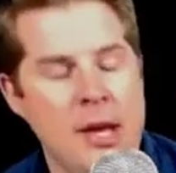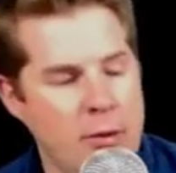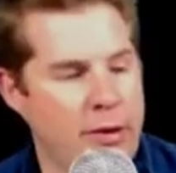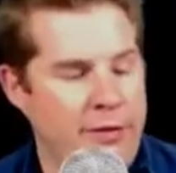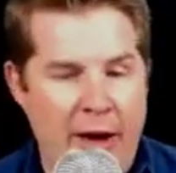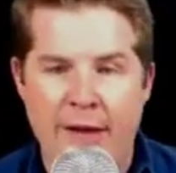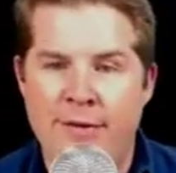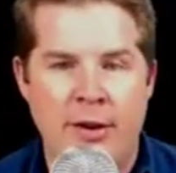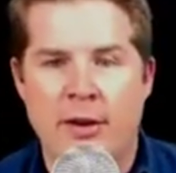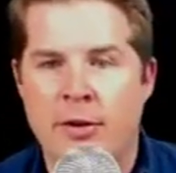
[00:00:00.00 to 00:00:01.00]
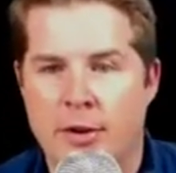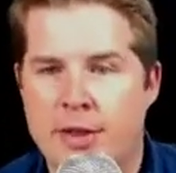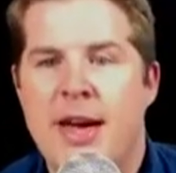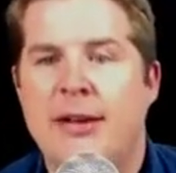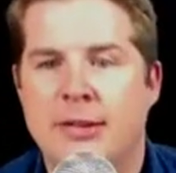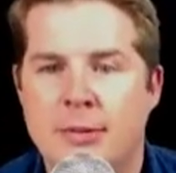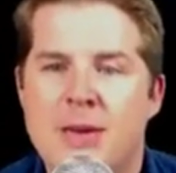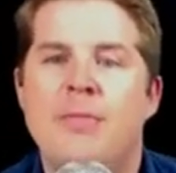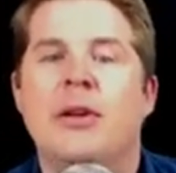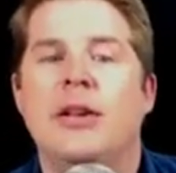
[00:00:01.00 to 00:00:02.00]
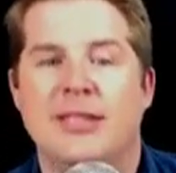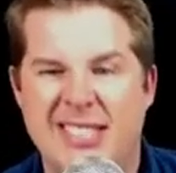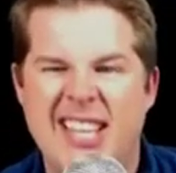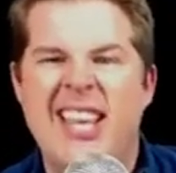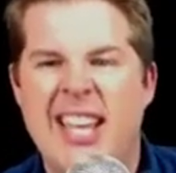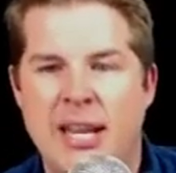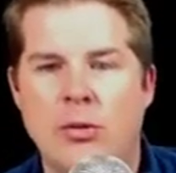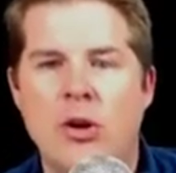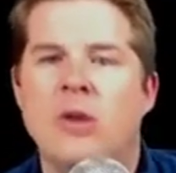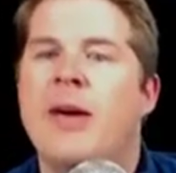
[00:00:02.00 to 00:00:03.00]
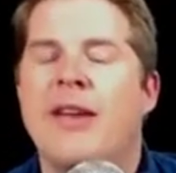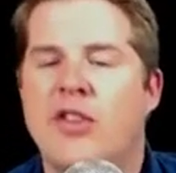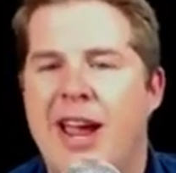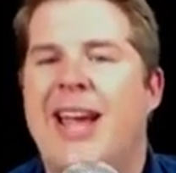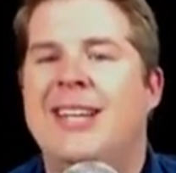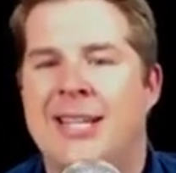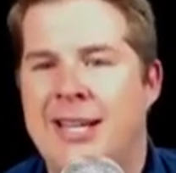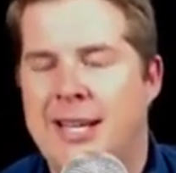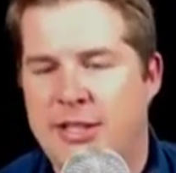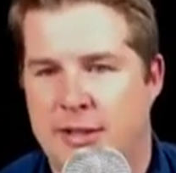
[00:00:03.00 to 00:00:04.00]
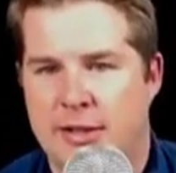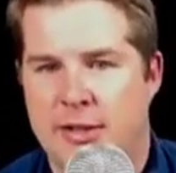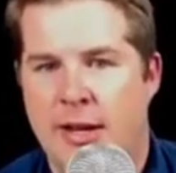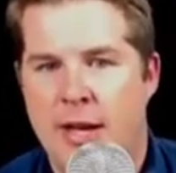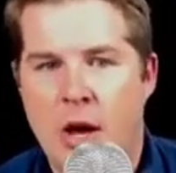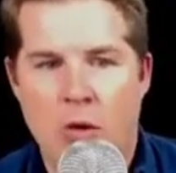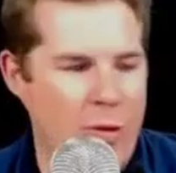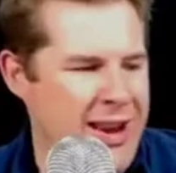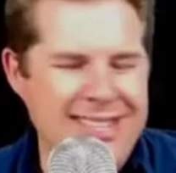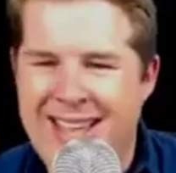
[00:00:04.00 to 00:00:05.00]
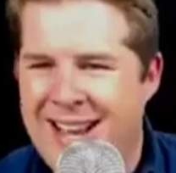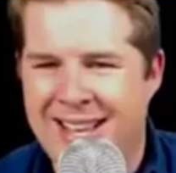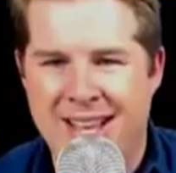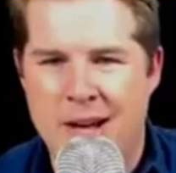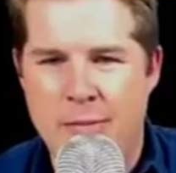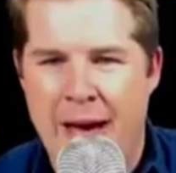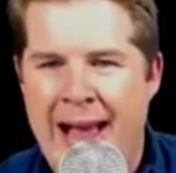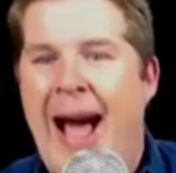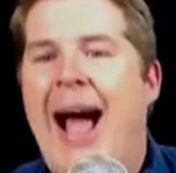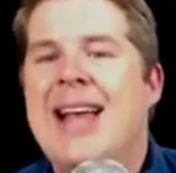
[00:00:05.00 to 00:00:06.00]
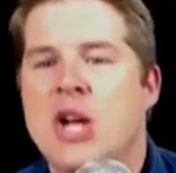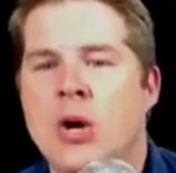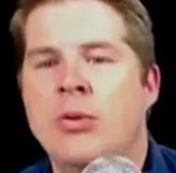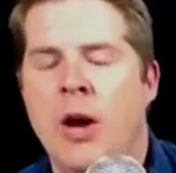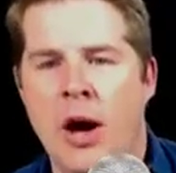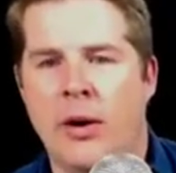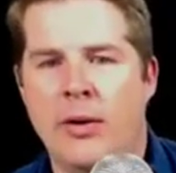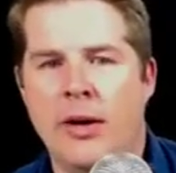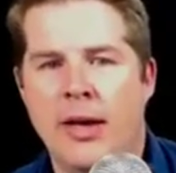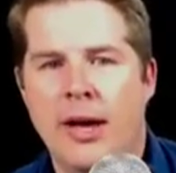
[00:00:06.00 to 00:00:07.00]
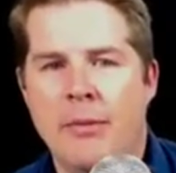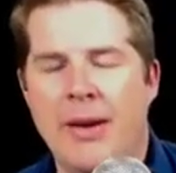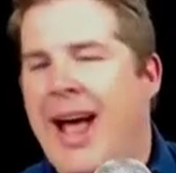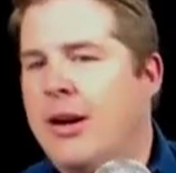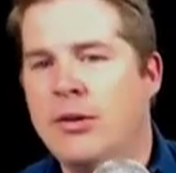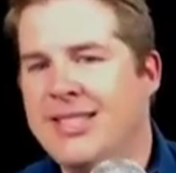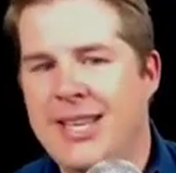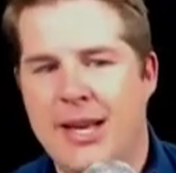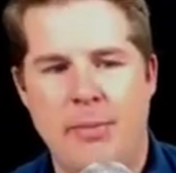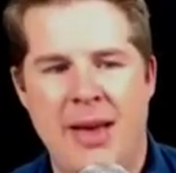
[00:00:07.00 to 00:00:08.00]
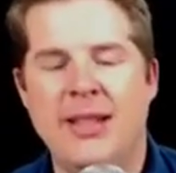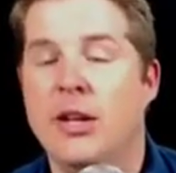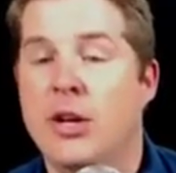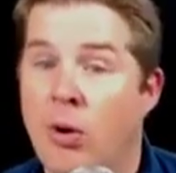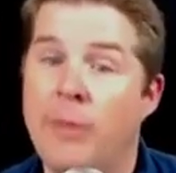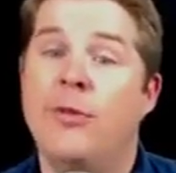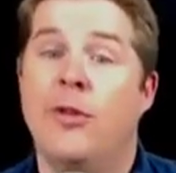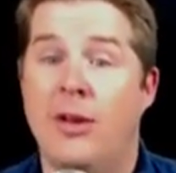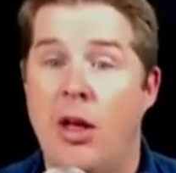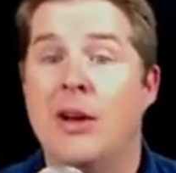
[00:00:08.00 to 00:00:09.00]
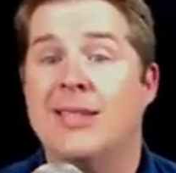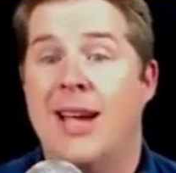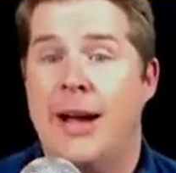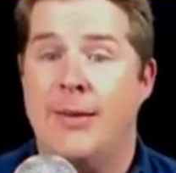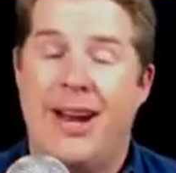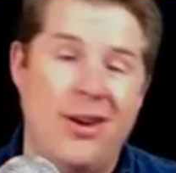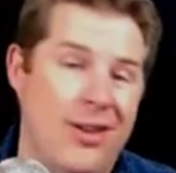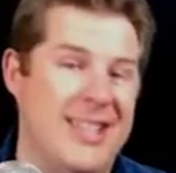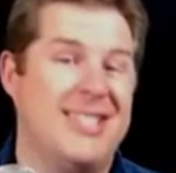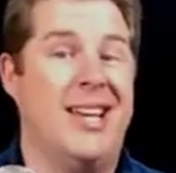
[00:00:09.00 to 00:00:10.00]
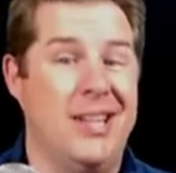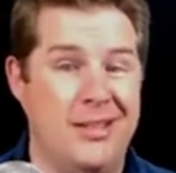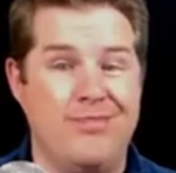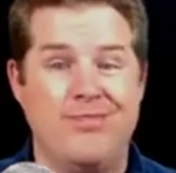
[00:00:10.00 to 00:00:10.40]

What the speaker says: with 500 or 1,000 people sitting in a room every 18 inches. When is that going to come back? I don't know. But I don't see it being the norm for a long time. And I know that's kind of